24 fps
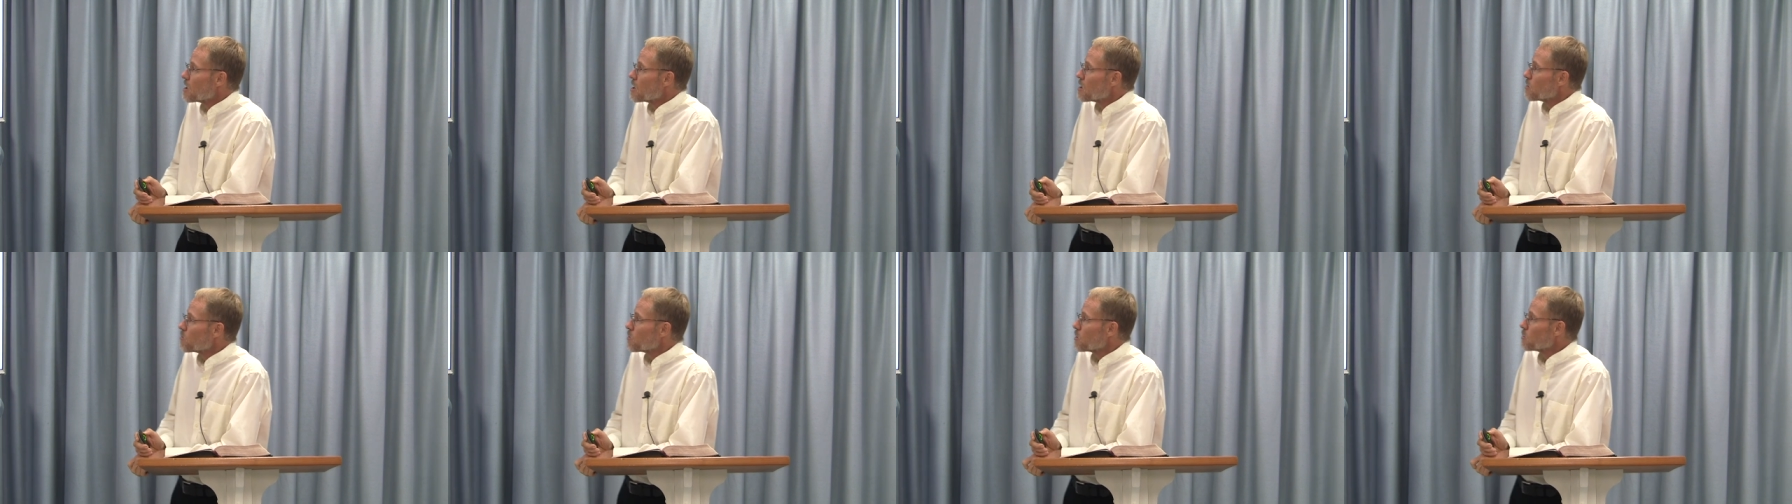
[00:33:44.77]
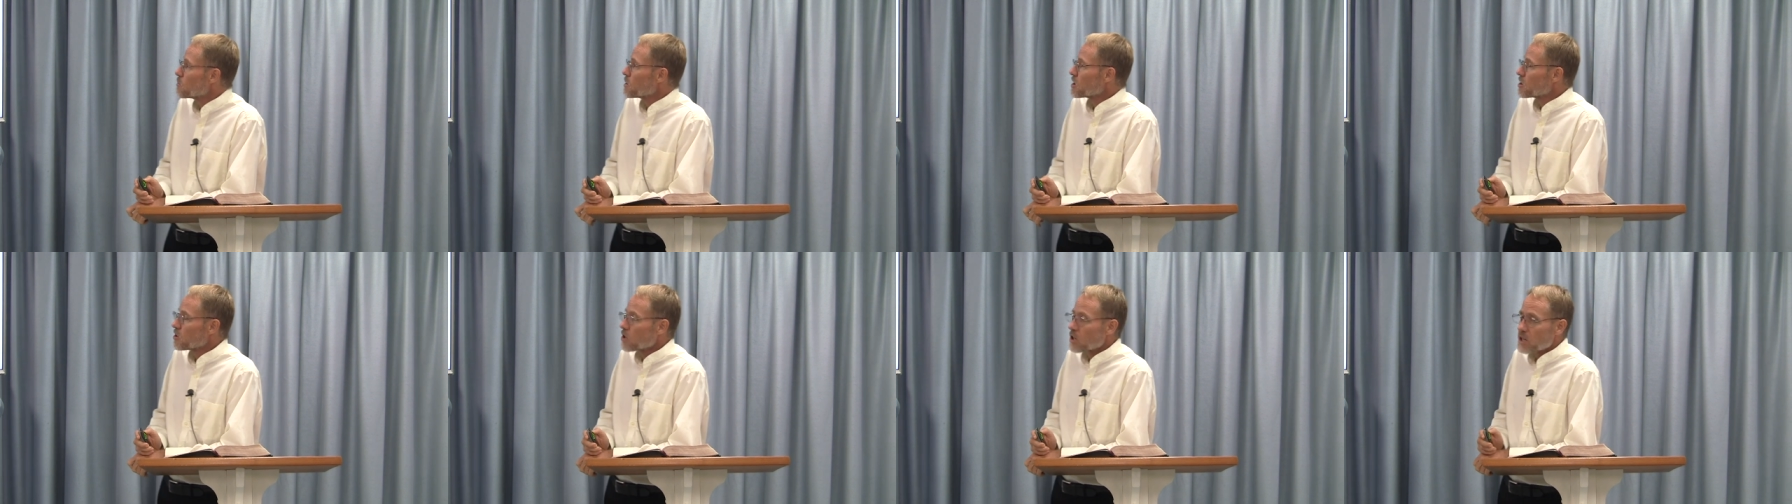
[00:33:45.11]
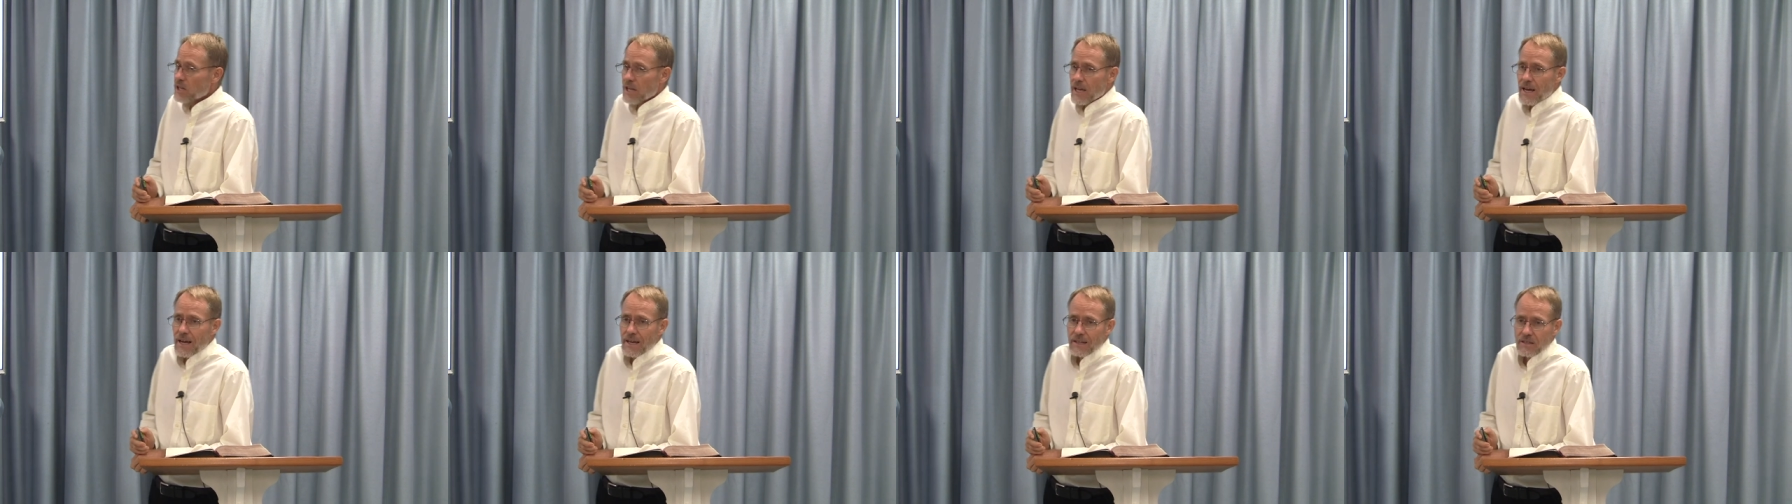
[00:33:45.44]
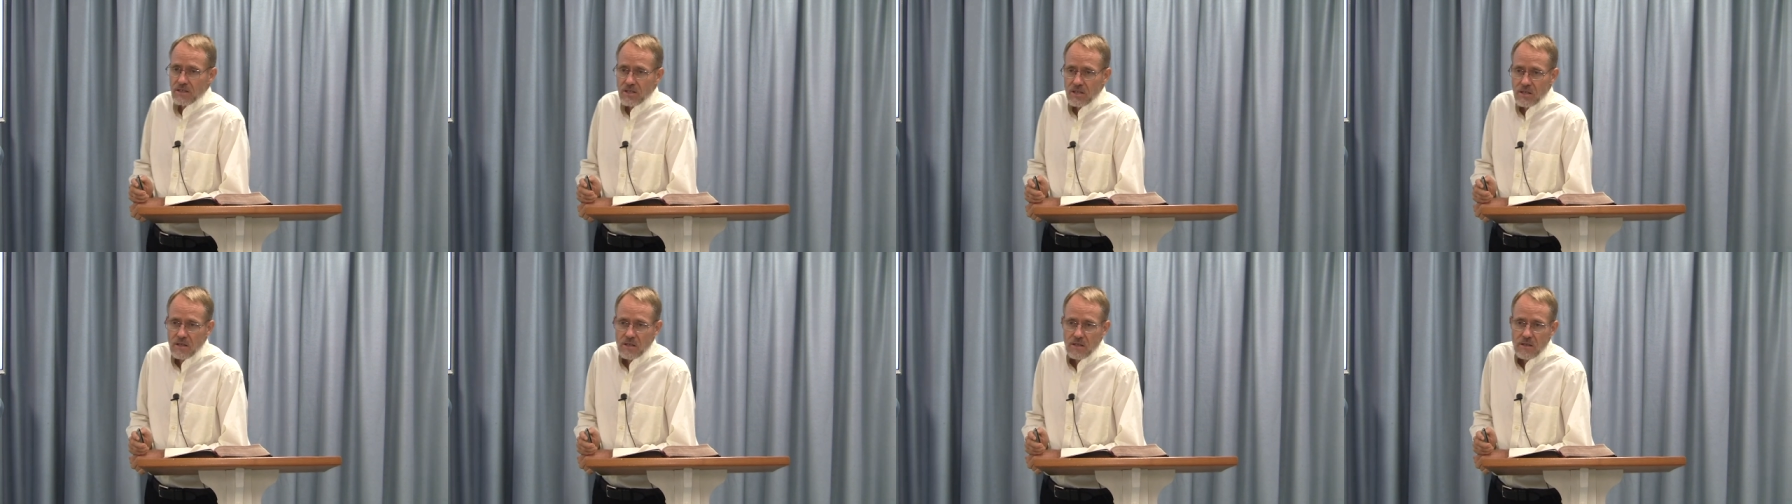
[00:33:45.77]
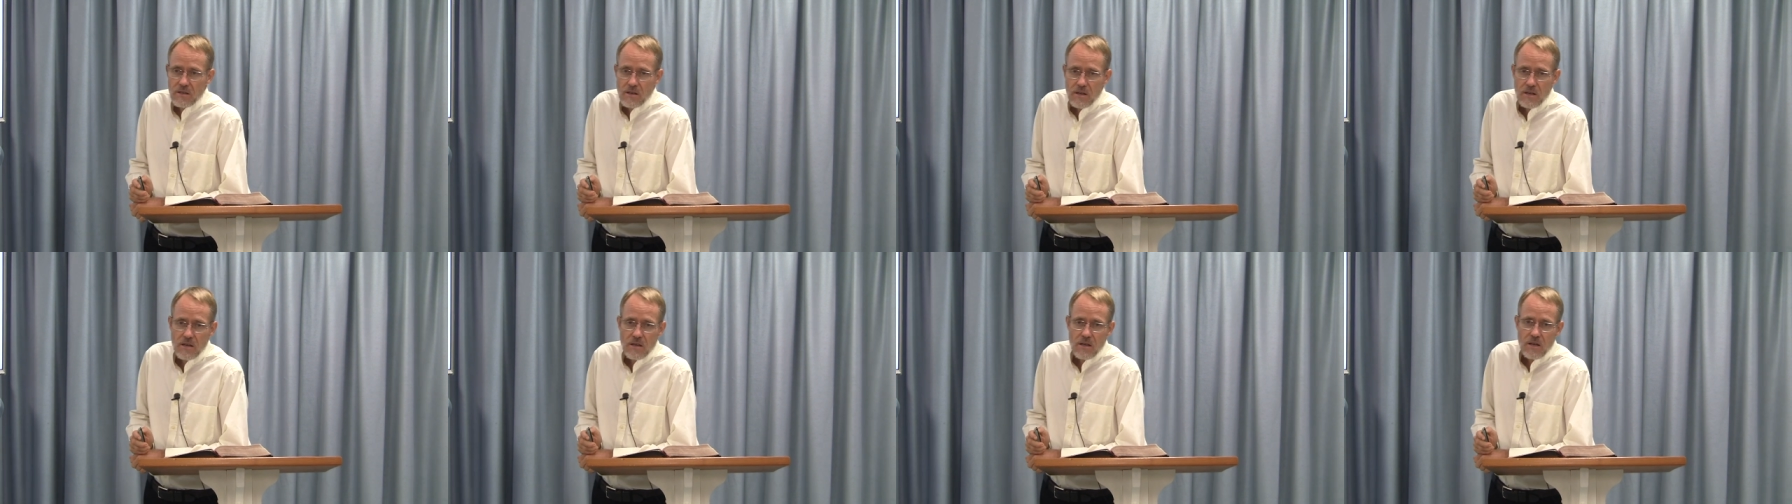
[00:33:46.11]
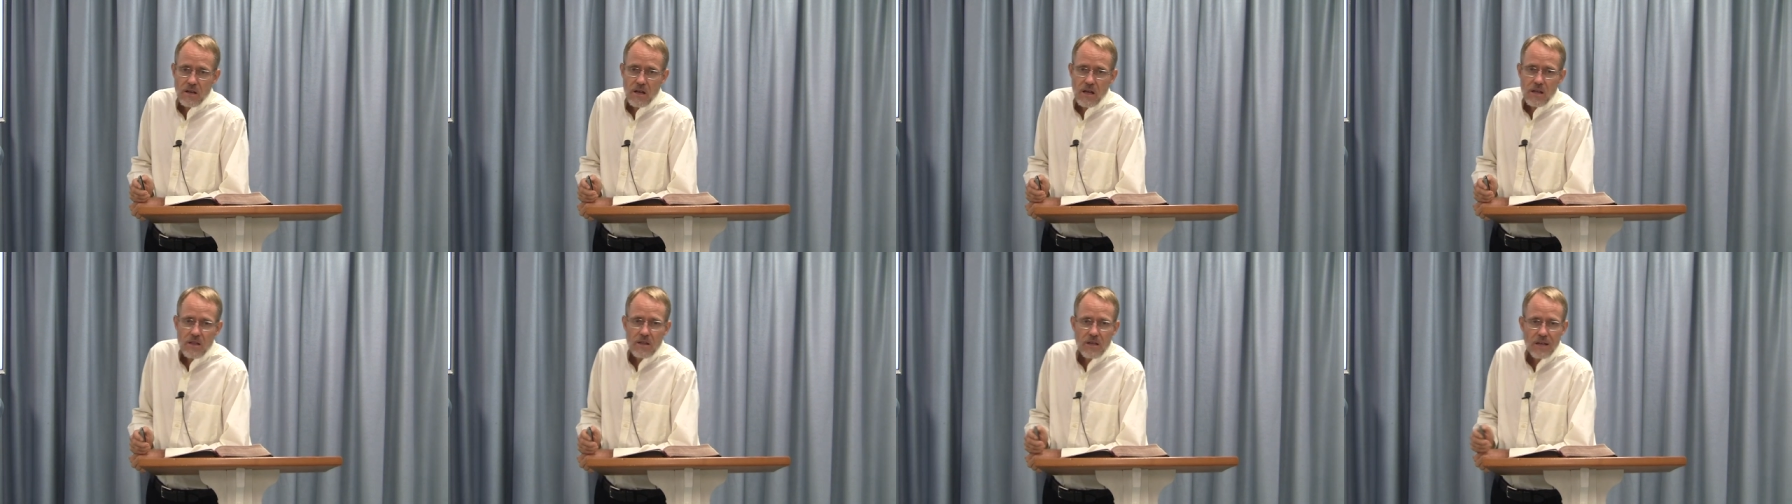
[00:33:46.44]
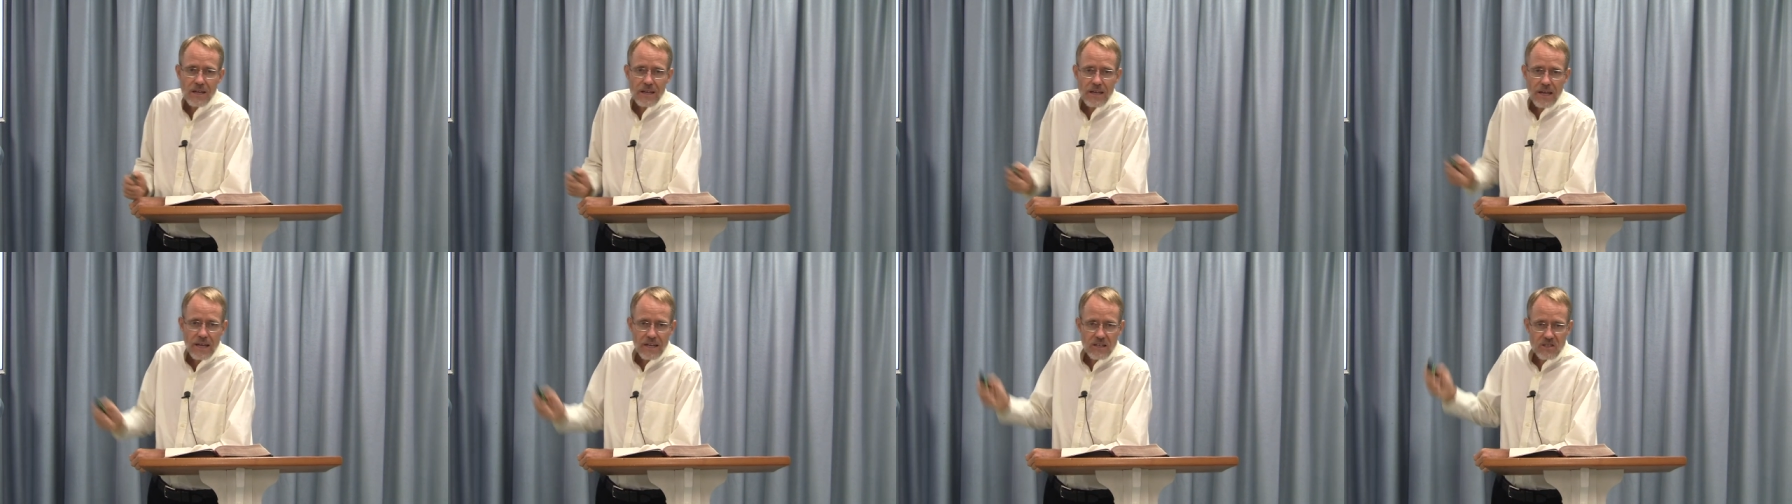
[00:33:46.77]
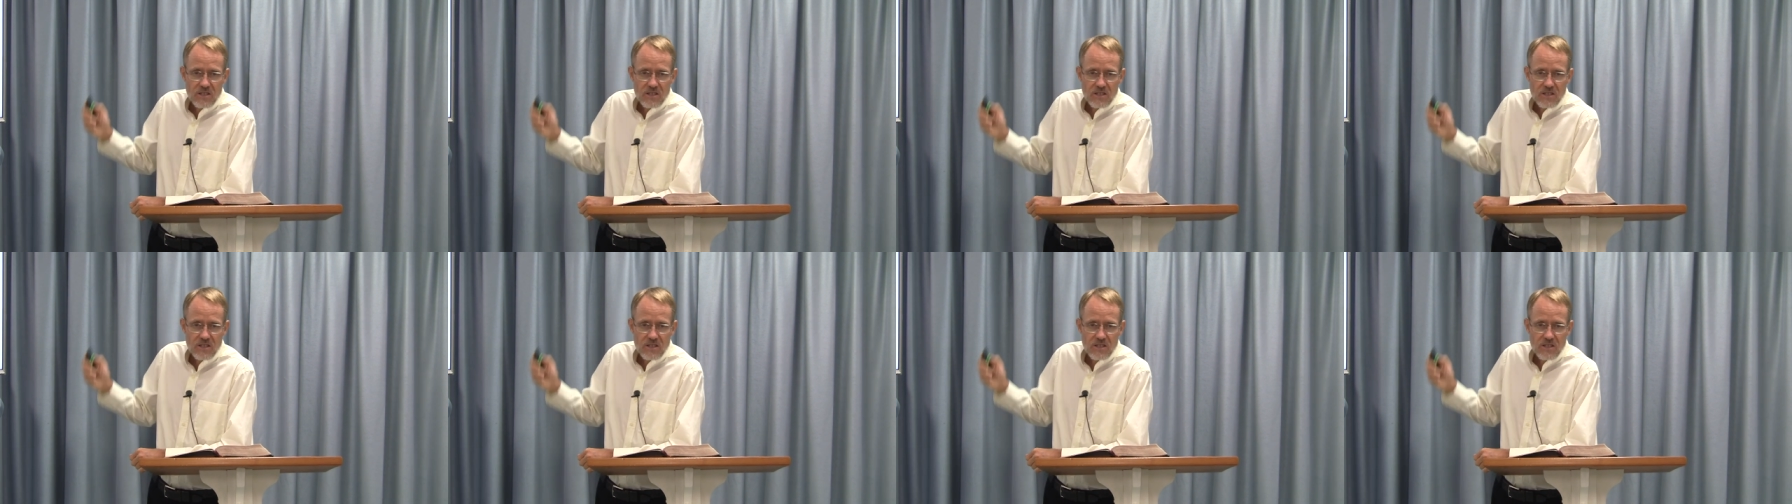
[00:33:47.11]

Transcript: When we look at a